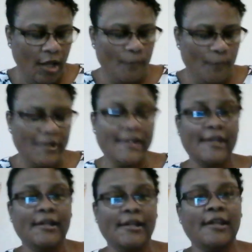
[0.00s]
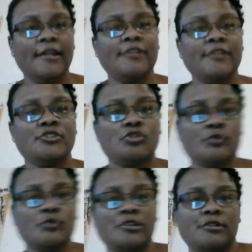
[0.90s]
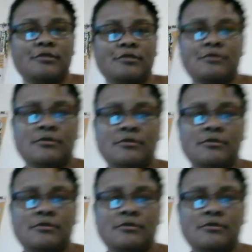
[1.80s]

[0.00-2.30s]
But it is true